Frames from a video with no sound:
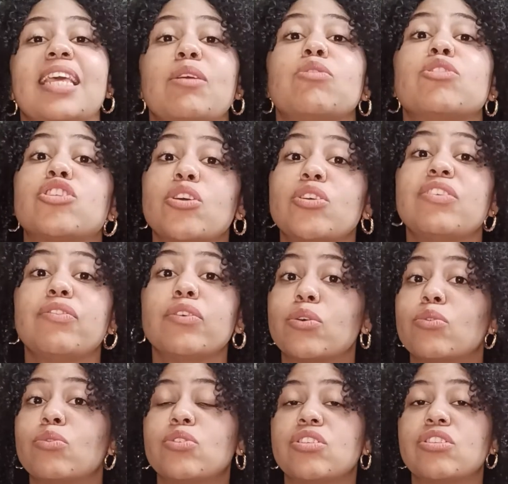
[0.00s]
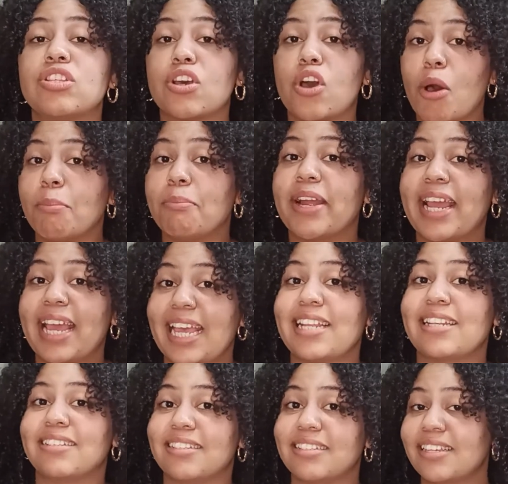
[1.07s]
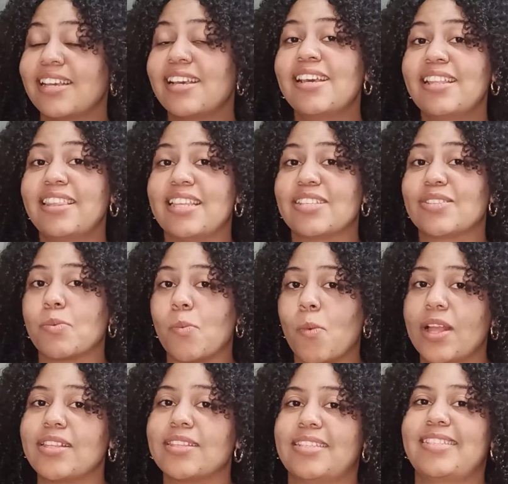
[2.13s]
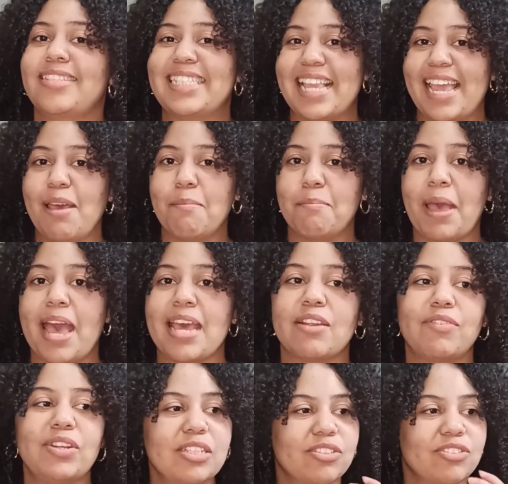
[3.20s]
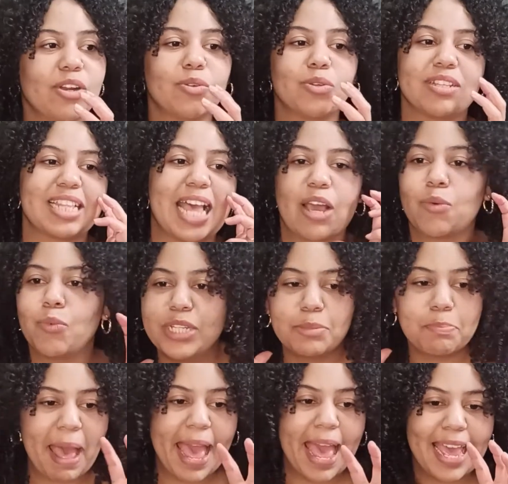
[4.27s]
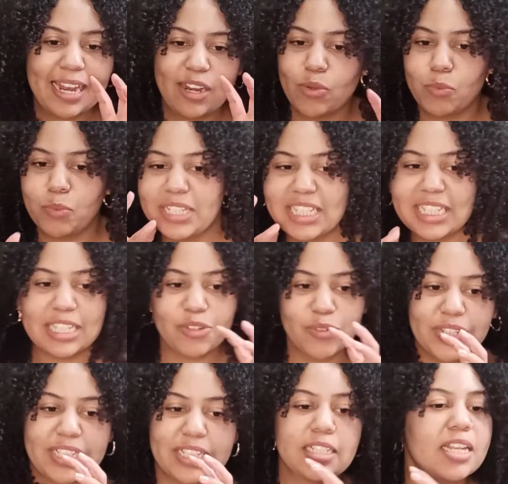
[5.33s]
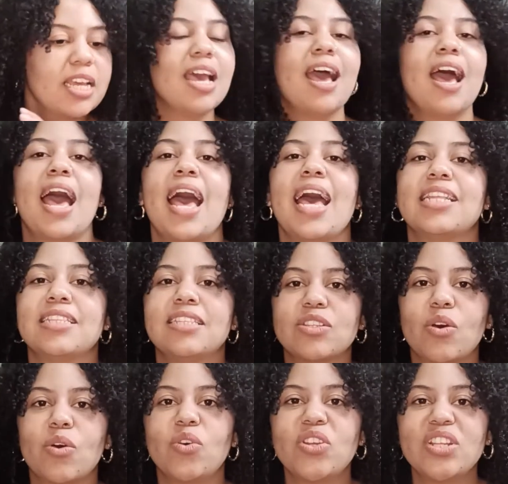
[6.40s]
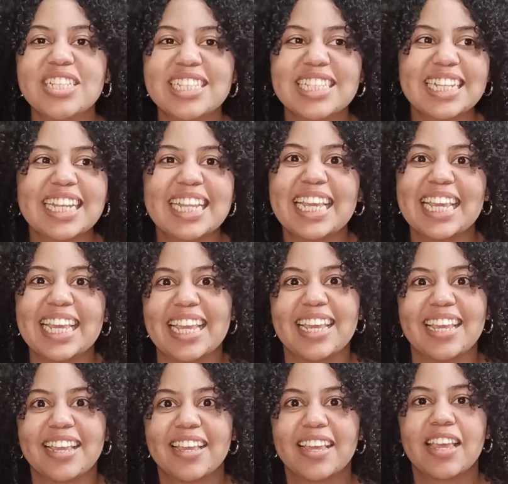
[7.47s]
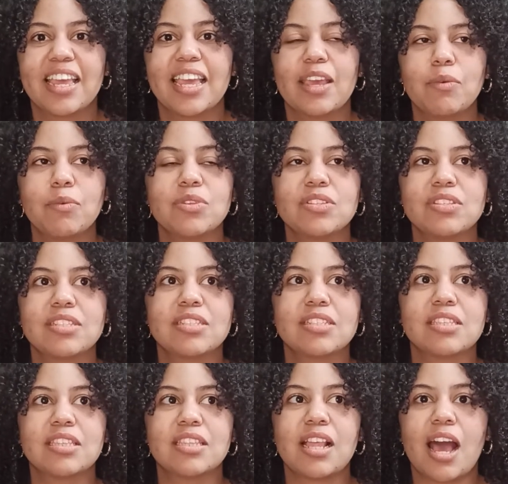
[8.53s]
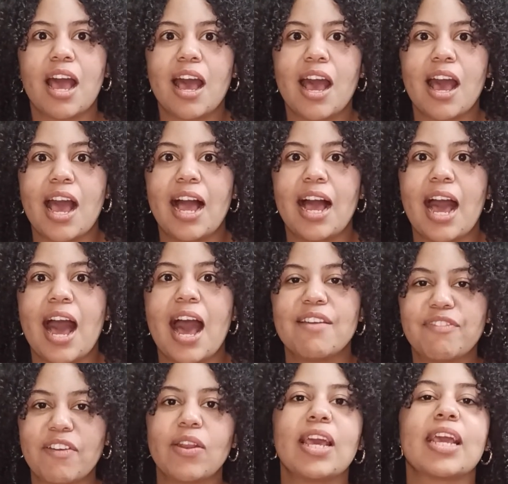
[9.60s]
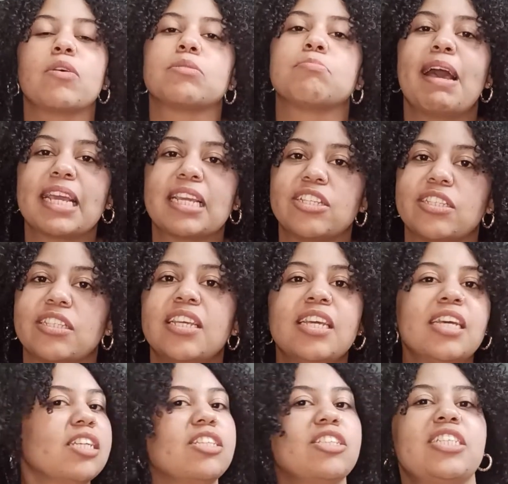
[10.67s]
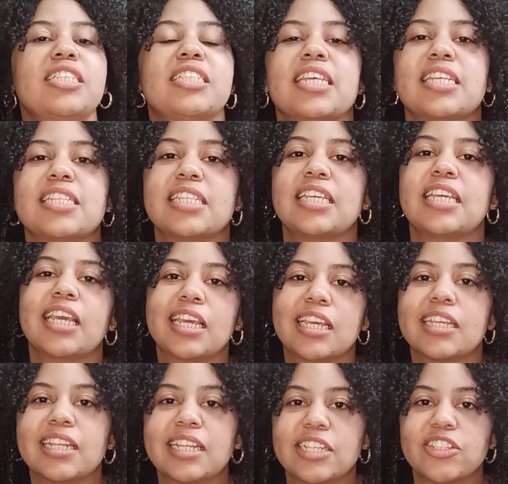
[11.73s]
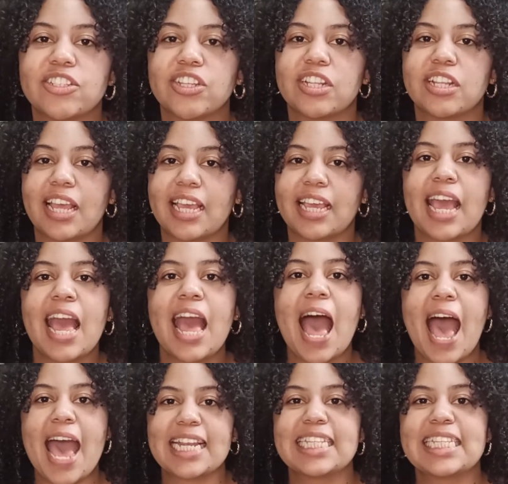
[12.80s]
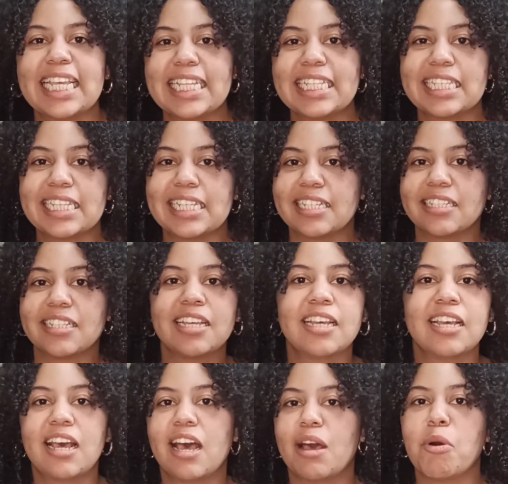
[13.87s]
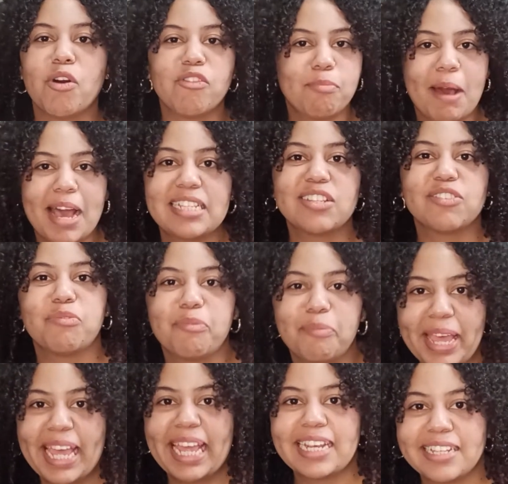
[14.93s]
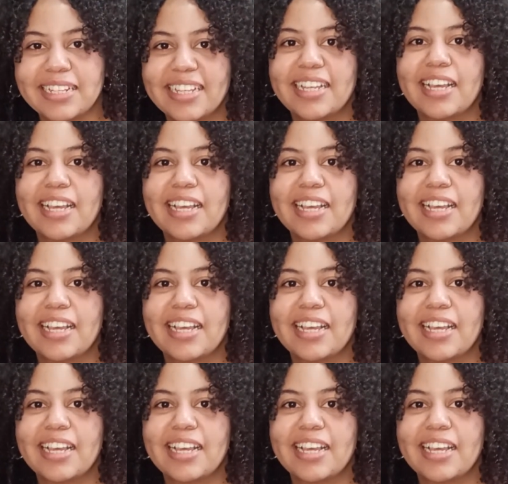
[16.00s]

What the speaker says: it was so difficult to comprehend this one step, and I really struggled. I was like, which pan, which ingredient? And honestly, I felt like I was back in GCSE English, like annotating of mice and men,